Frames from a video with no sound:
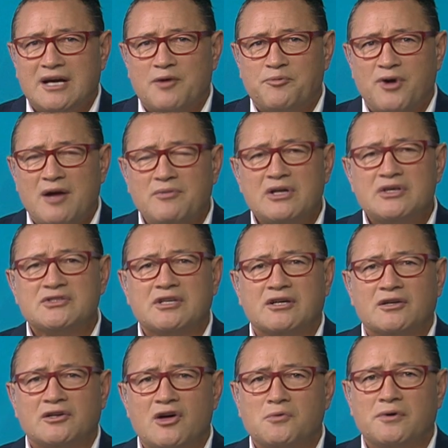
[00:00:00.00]
Our Prime Minister,
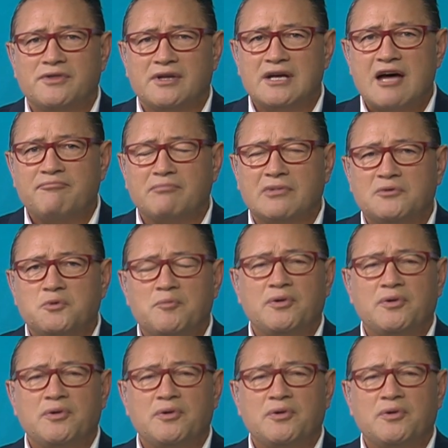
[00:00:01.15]
along with the government,